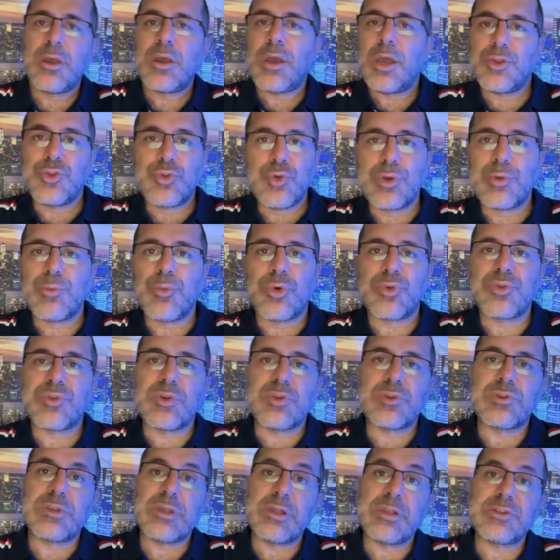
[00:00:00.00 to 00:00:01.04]
and doing more
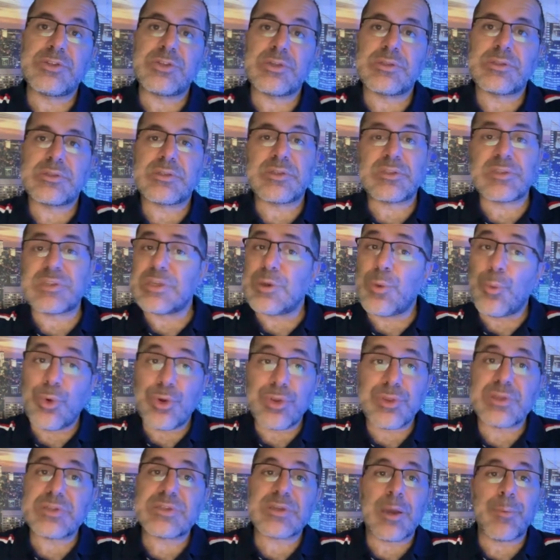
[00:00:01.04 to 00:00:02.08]
due diligence to see
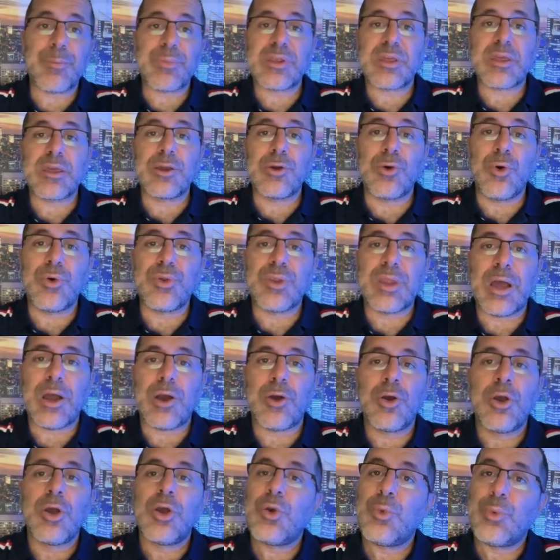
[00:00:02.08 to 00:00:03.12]
where this company could go
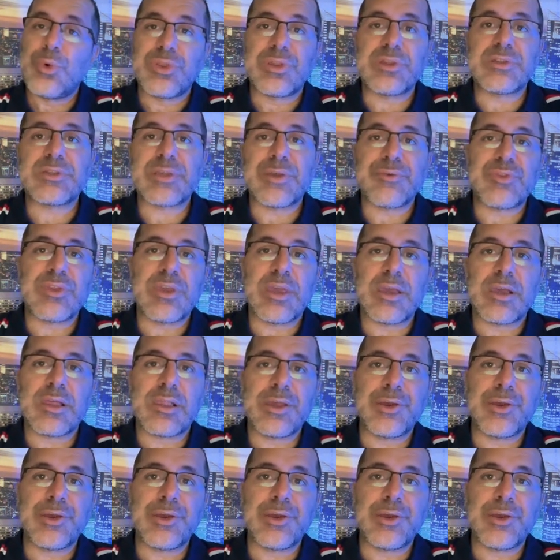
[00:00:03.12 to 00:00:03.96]
now with this FDA